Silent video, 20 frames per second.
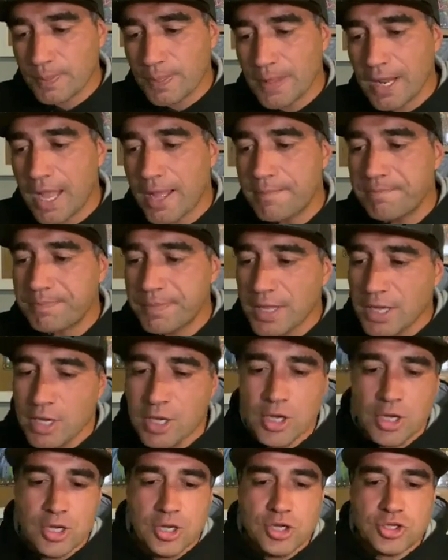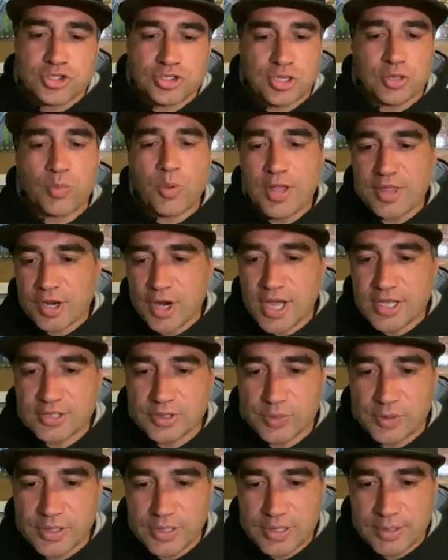So the way that I
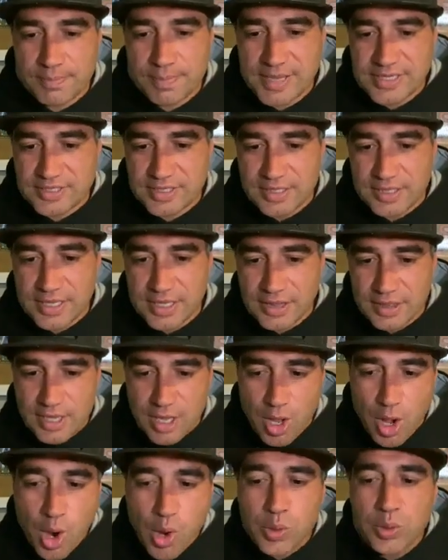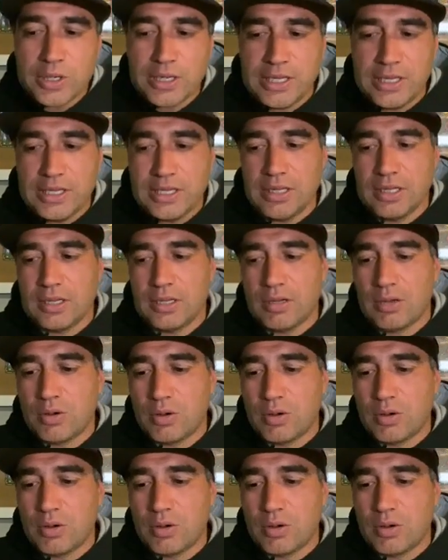do it, basically, the only